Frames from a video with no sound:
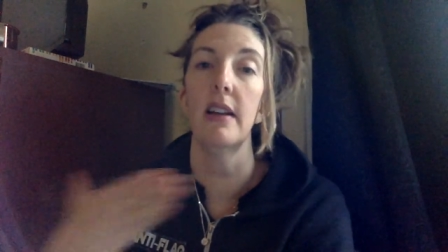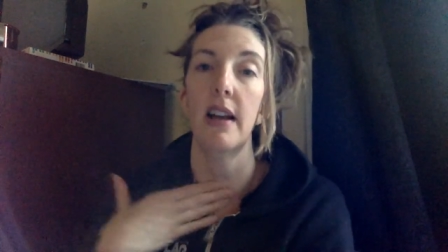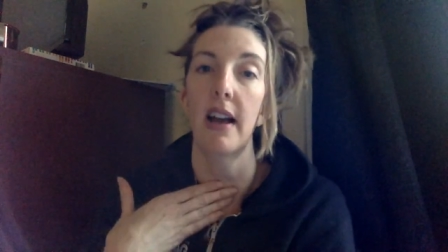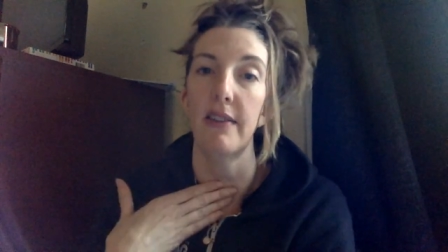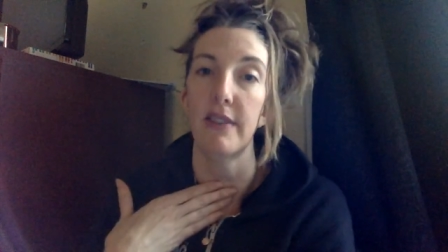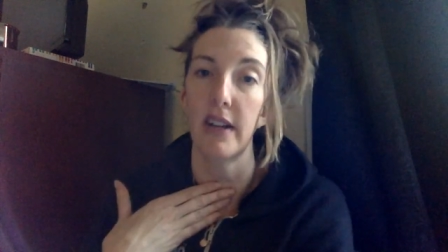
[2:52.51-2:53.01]

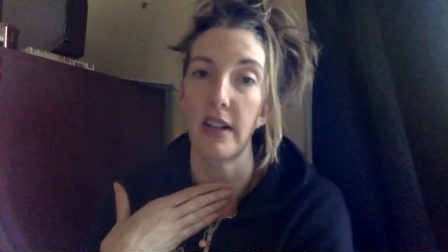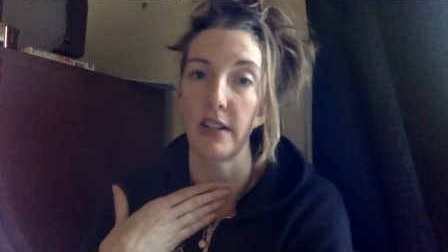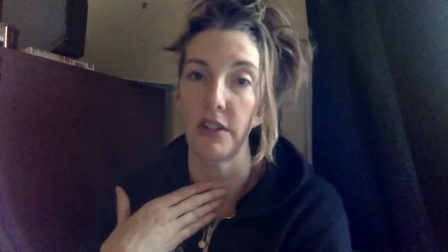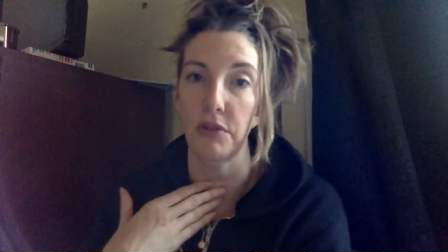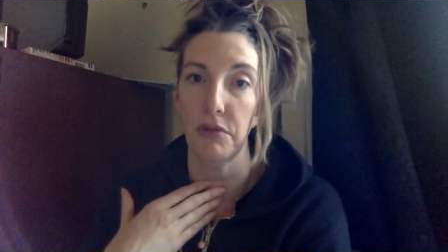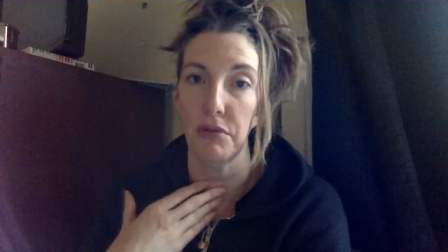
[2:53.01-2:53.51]
I've
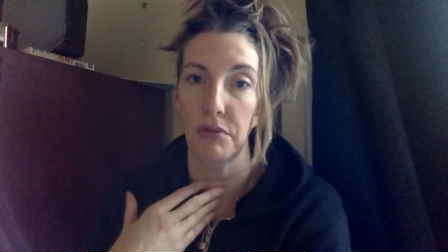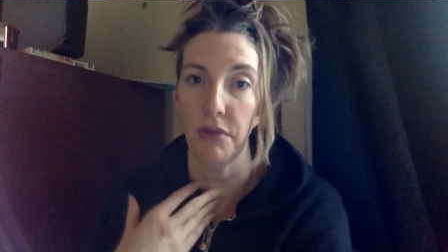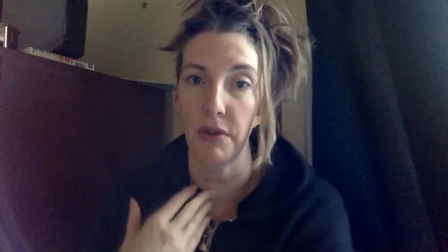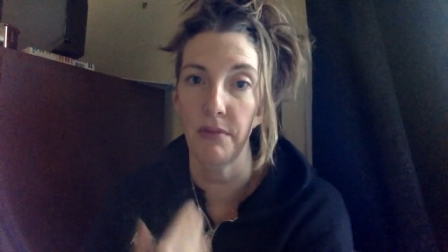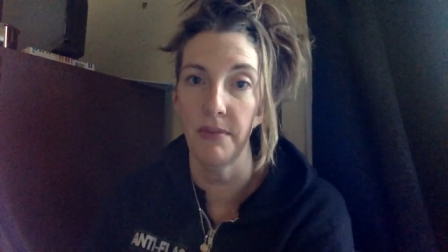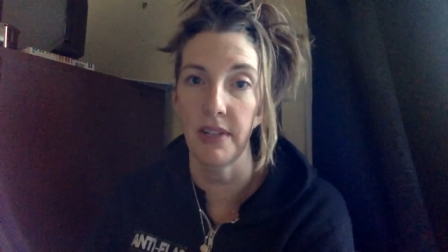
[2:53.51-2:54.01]
got sore
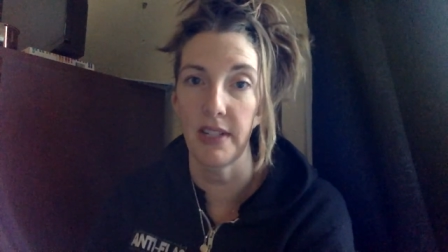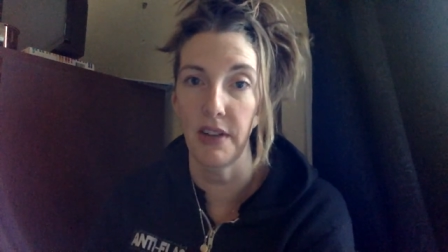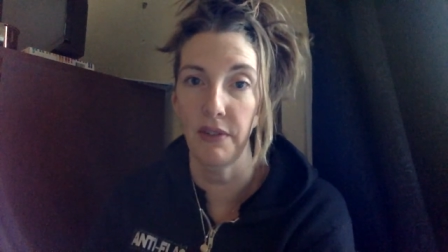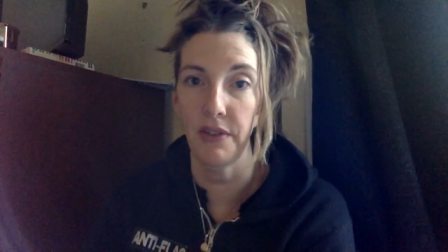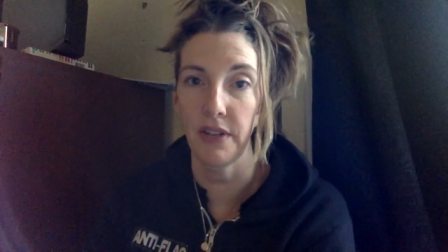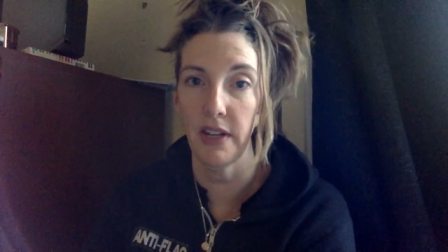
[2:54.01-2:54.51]
throat
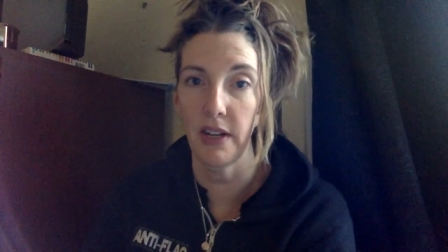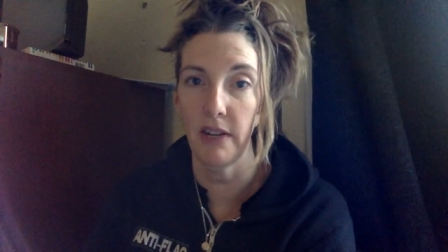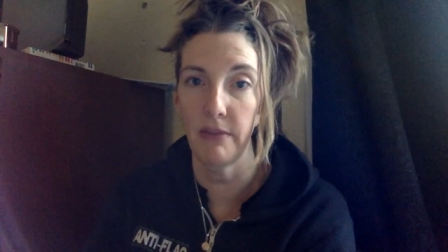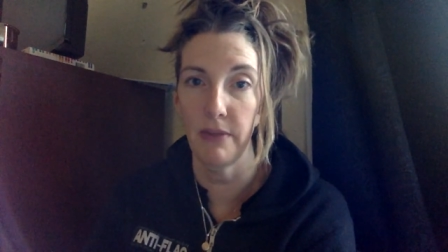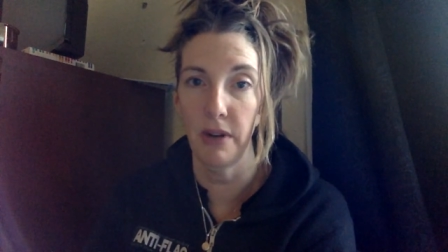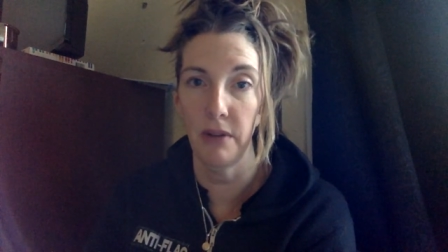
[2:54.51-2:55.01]
myself, you can
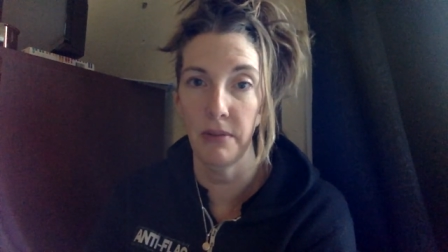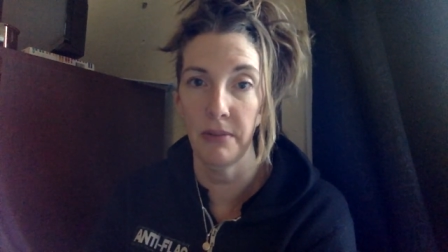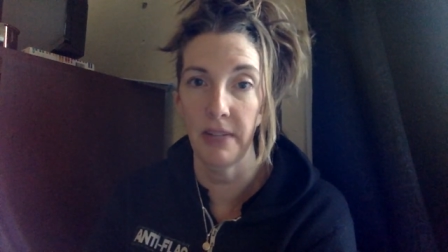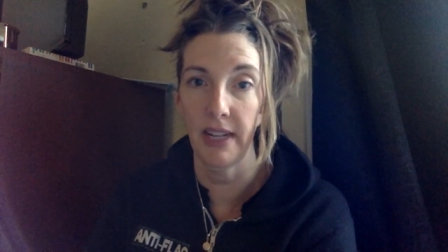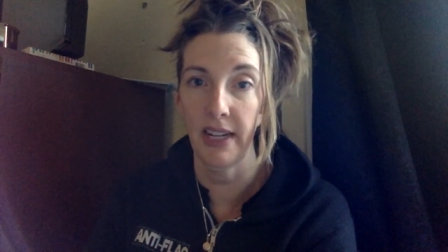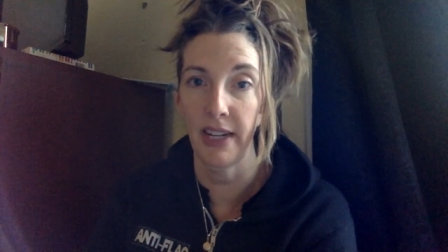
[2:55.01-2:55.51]

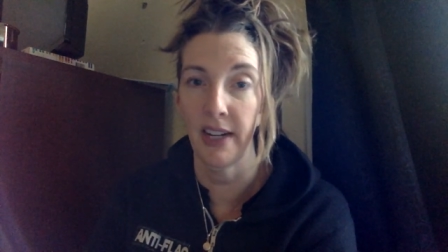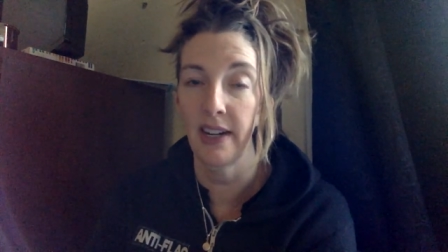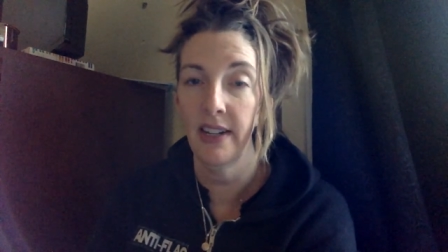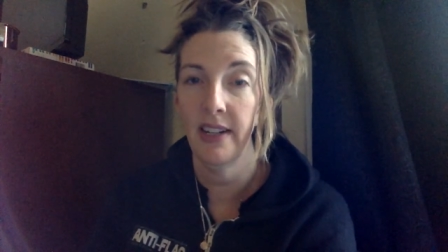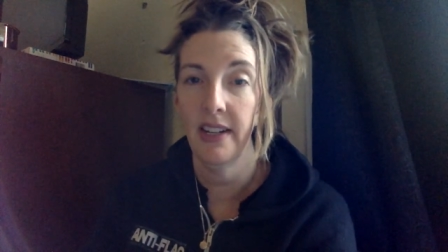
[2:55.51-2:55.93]
probably hear.